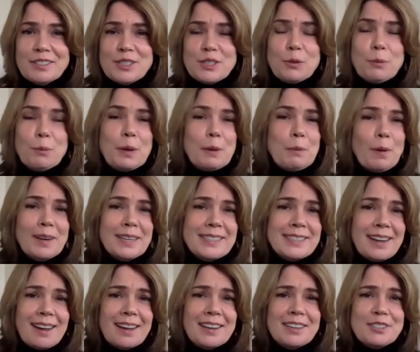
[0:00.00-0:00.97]
so we wanted
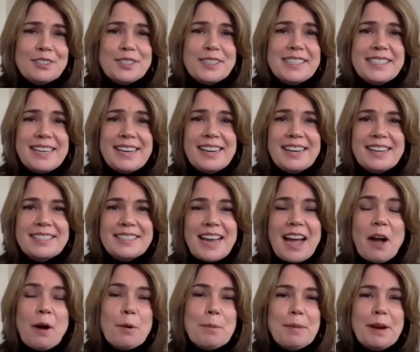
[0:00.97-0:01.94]
to understand
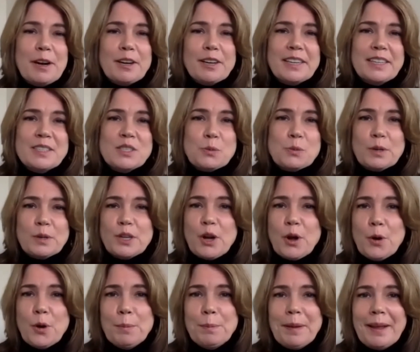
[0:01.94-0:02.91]
how Americans were
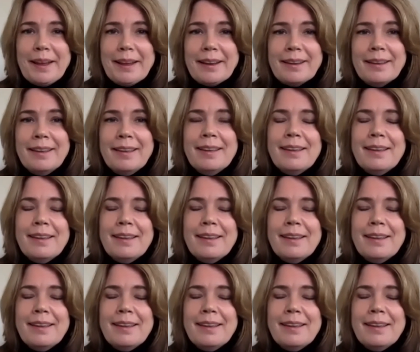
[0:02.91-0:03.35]
coping.